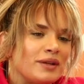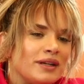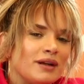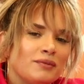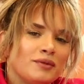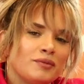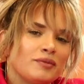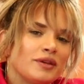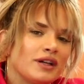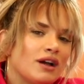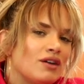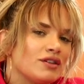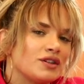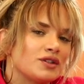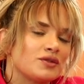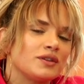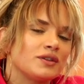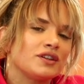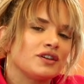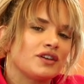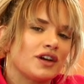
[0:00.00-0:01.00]
I'm gonna be honest
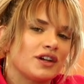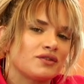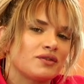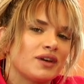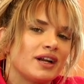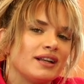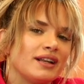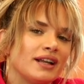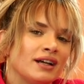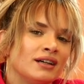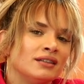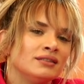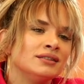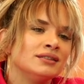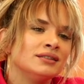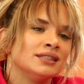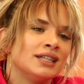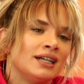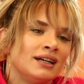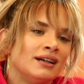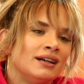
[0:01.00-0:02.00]
with you guys right now.
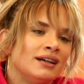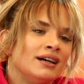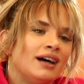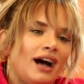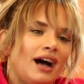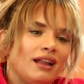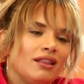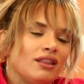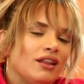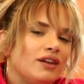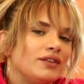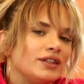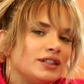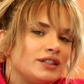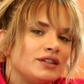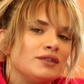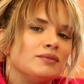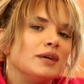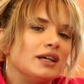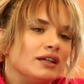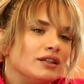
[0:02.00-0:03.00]
I love it too
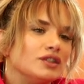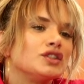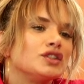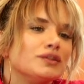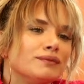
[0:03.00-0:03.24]
much.